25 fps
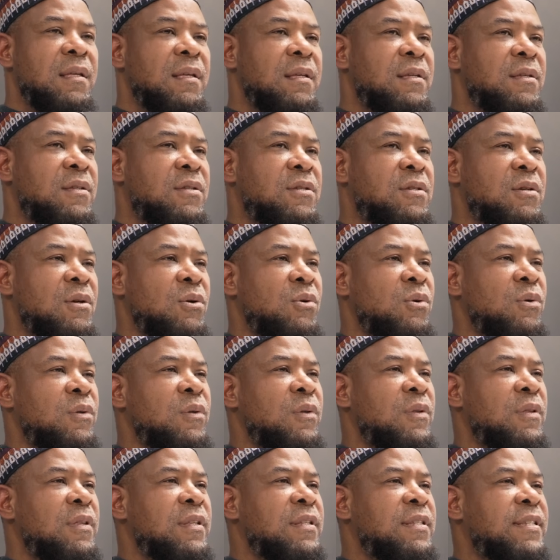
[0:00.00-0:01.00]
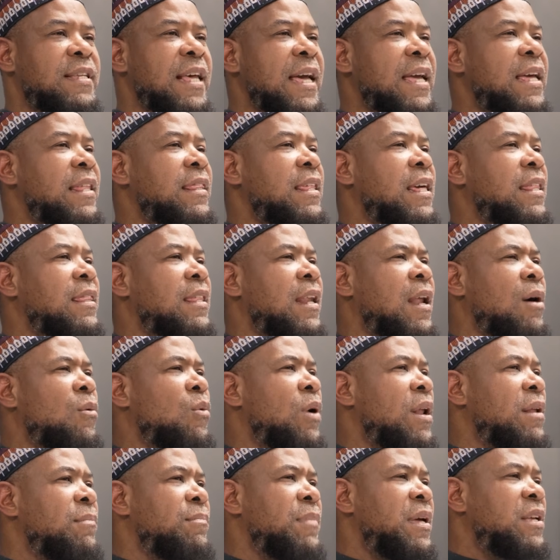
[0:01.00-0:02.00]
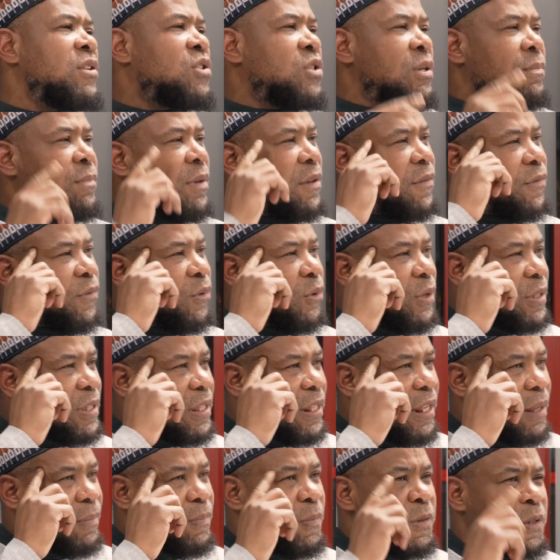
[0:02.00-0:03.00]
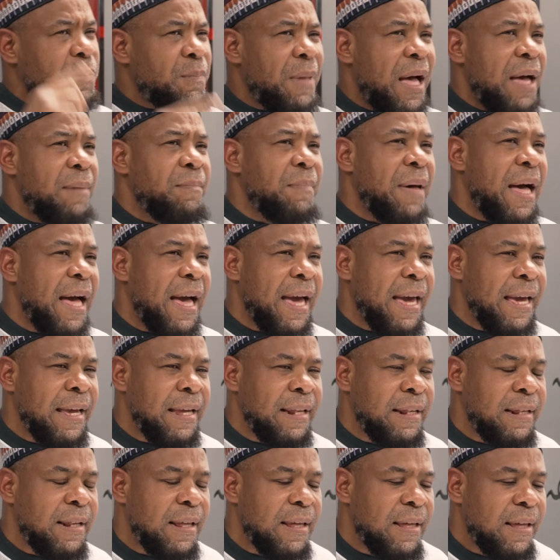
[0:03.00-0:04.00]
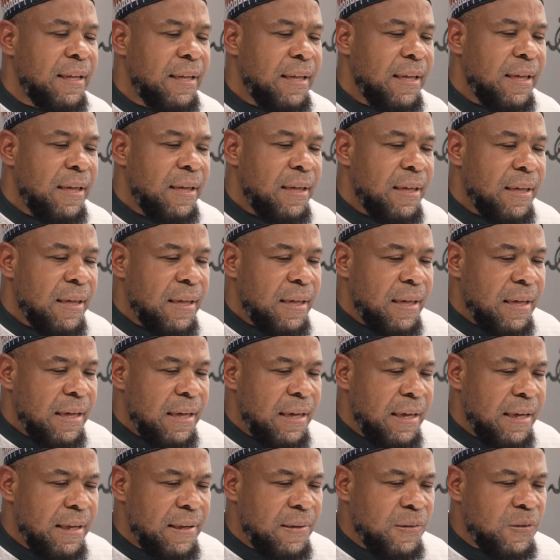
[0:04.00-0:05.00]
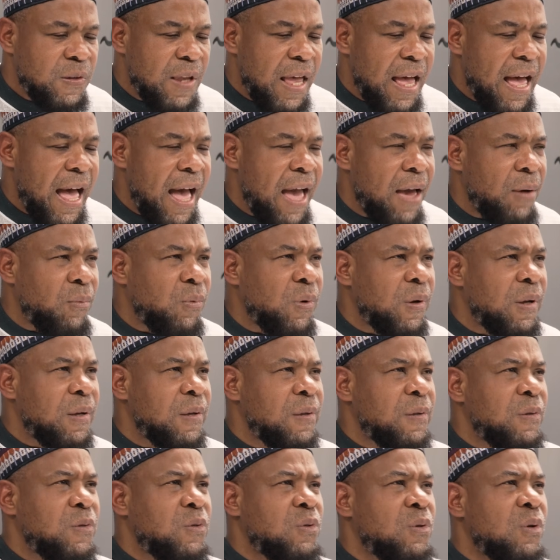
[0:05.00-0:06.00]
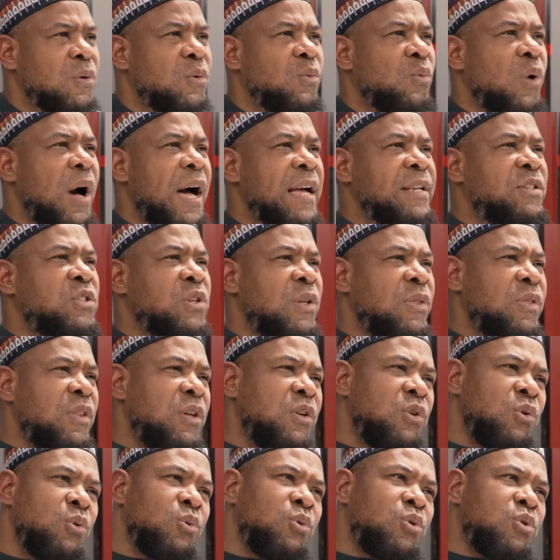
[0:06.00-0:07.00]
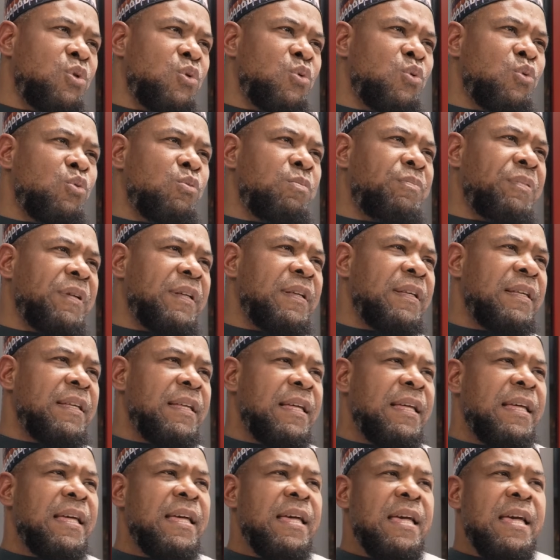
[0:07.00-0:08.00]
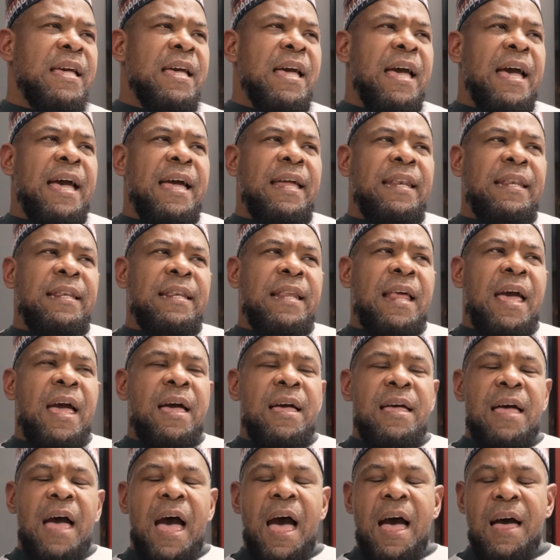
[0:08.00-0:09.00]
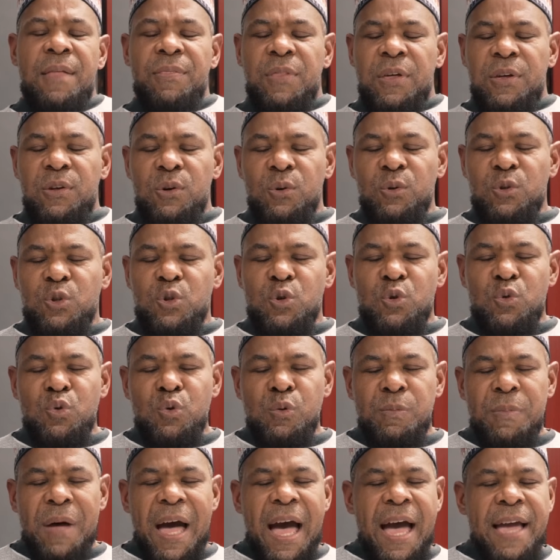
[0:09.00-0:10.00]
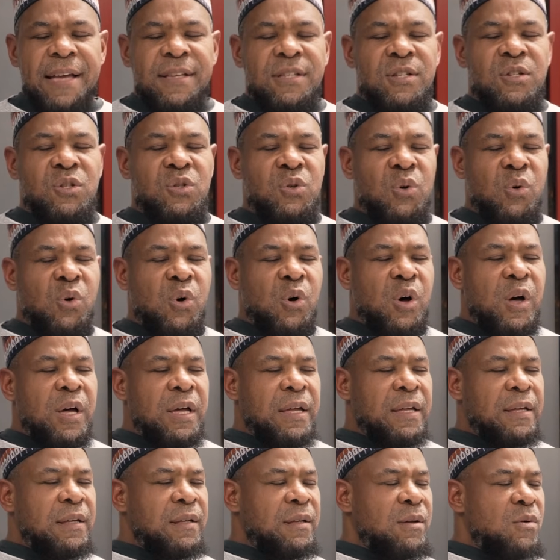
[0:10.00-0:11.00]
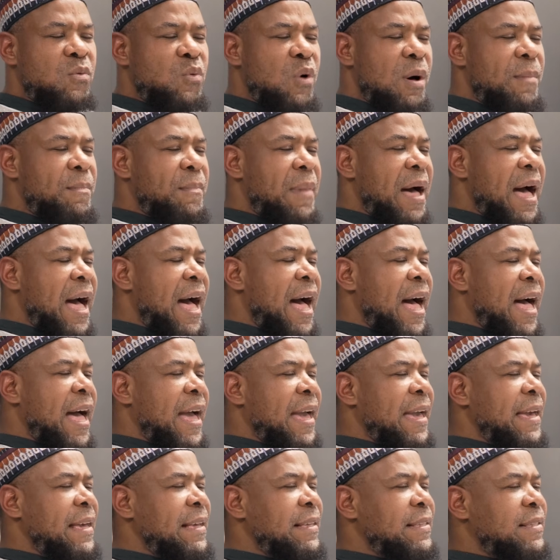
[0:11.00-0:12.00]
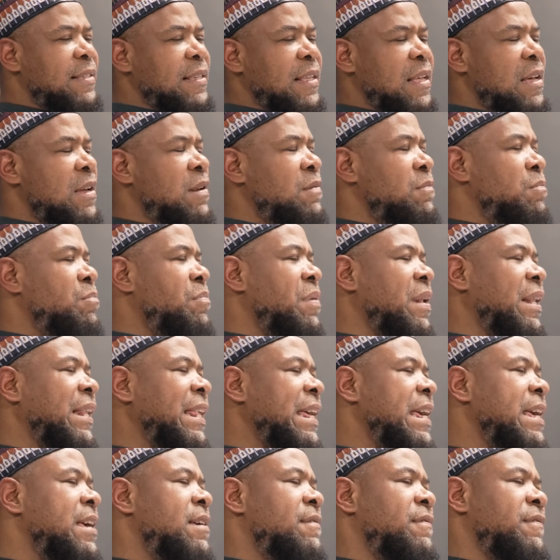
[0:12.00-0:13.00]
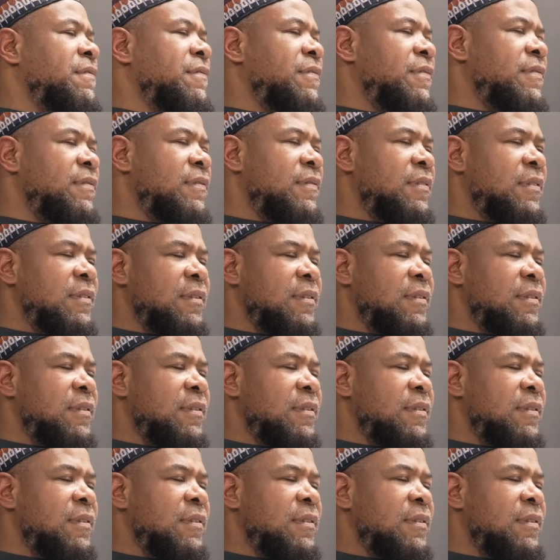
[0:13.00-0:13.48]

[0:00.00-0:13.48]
So second thing that I want to mention before it slips my mind is I was watching the YouTube, and on the YouTube I saw what my eyes couldn't believe